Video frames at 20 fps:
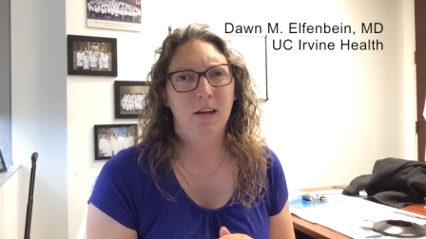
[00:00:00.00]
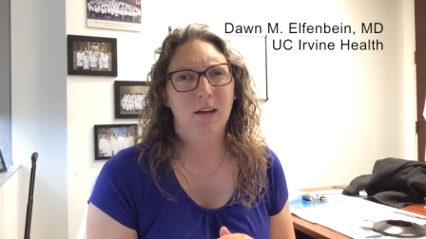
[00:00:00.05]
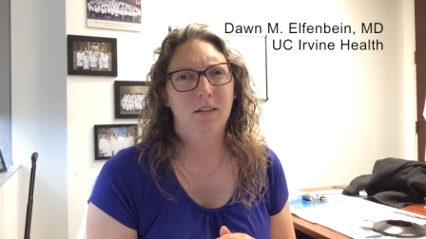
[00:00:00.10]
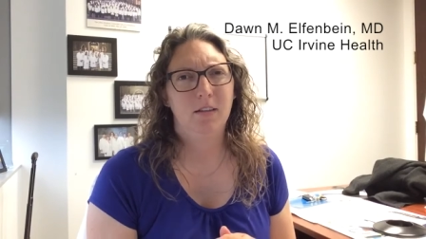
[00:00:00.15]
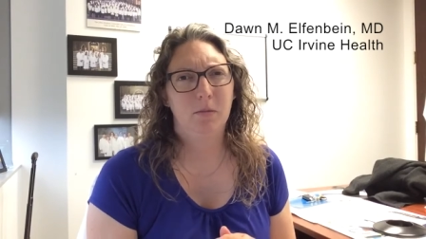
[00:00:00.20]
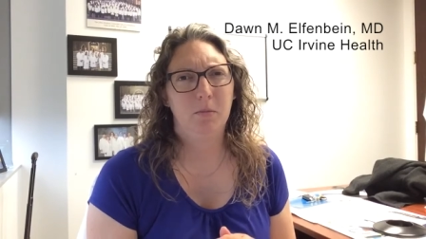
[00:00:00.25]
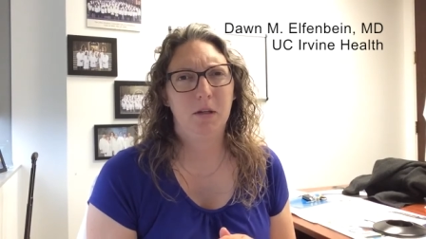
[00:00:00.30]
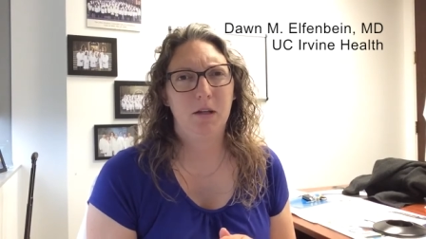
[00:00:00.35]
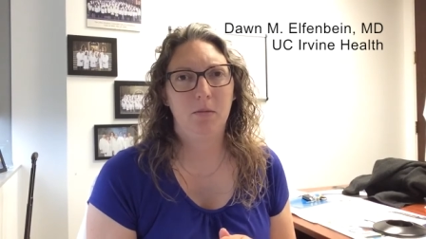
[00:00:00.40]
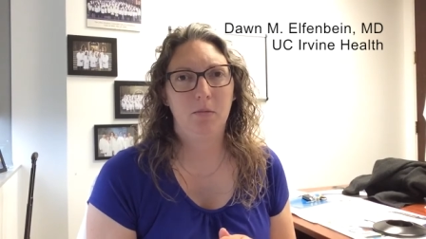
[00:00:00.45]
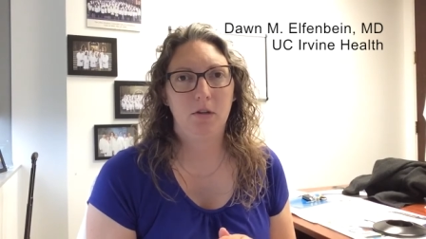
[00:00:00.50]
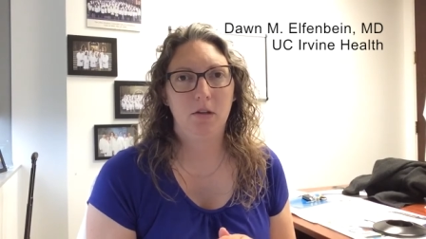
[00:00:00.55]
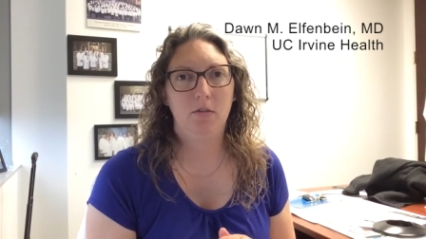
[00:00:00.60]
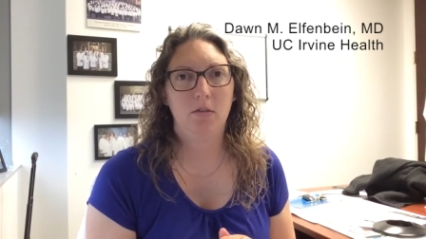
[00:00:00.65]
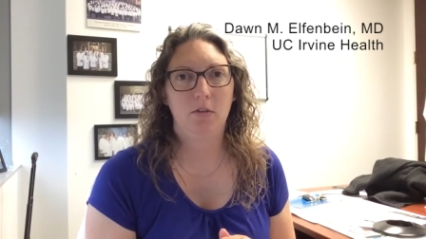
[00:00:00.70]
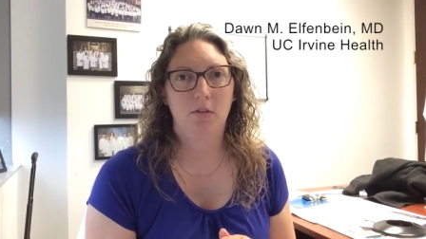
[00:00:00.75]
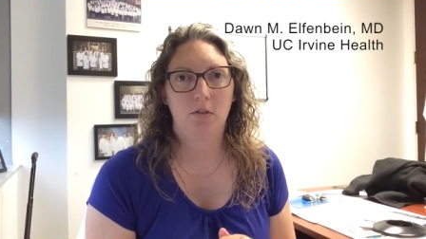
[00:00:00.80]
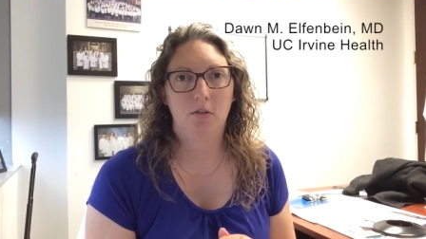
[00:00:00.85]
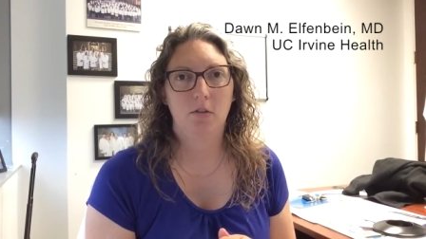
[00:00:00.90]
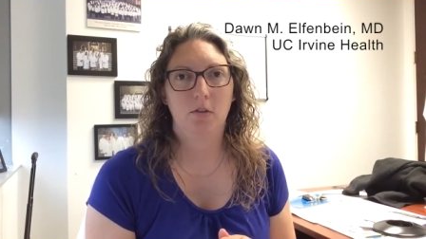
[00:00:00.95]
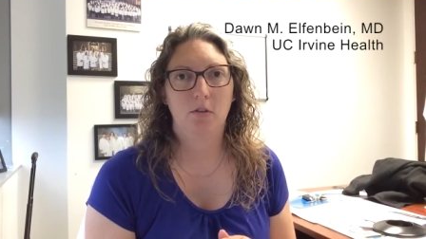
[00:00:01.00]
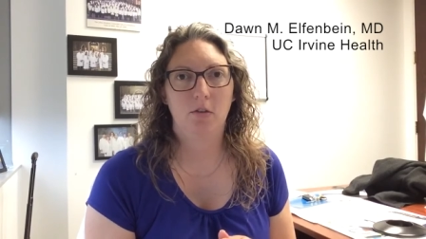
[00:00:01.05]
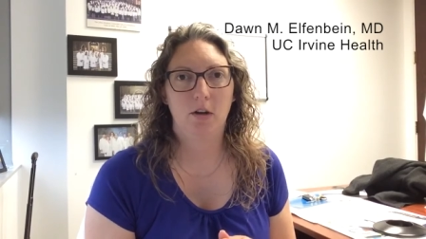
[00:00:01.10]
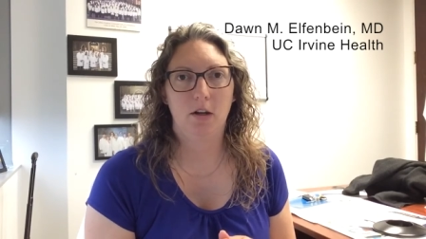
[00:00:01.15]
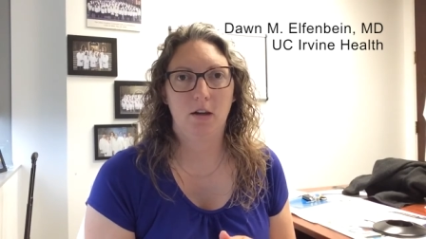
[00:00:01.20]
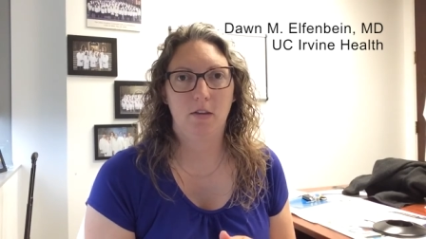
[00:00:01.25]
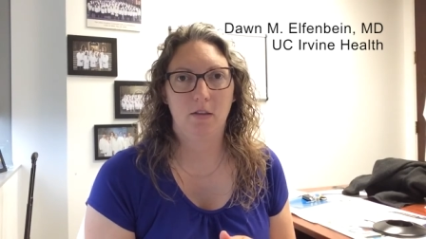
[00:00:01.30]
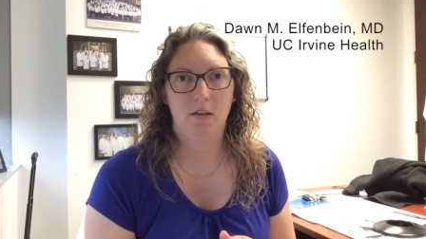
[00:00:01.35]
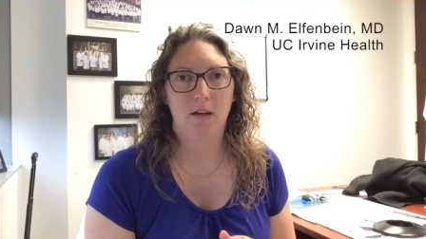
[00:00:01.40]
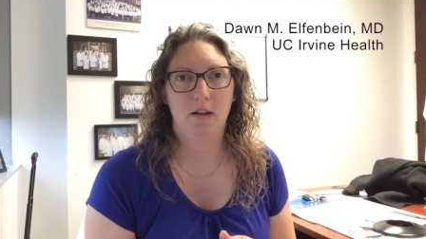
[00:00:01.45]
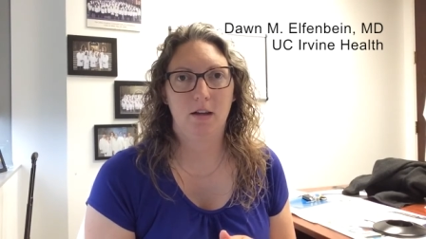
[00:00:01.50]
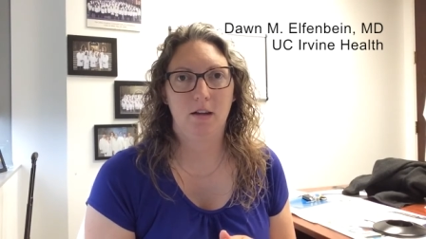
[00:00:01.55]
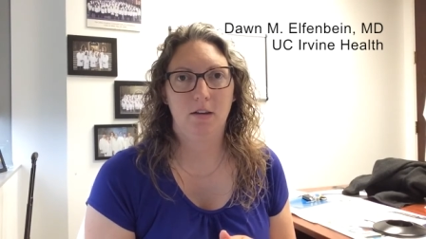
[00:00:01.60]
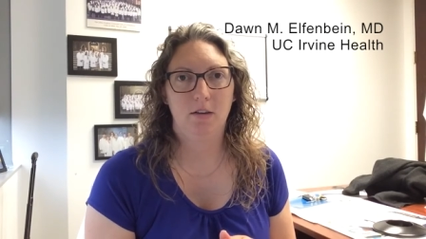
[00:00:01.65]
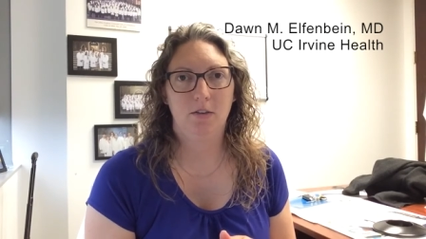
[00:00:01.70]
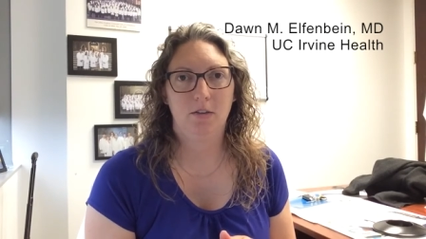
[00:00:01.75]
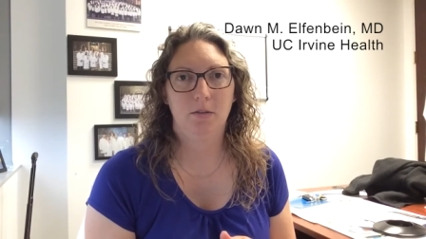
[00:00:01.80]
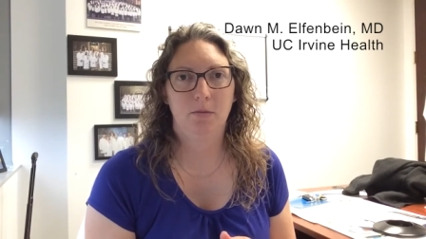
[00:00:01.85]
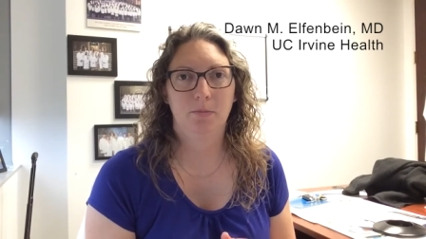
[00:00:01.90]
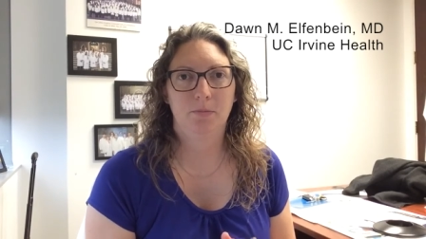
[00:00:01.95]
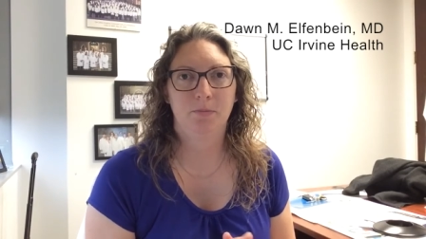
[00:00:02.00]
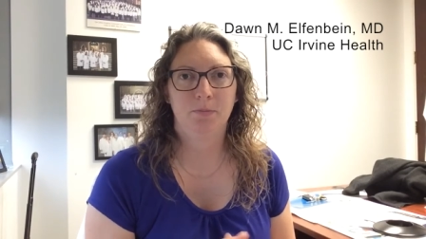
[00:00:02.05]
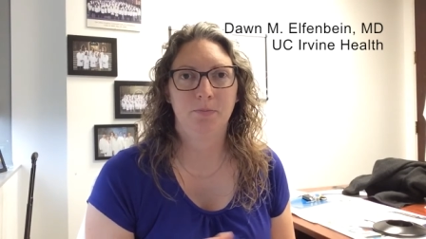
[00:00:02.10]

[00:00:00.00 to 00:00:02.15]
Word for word: sometimes even surgery on the eyes.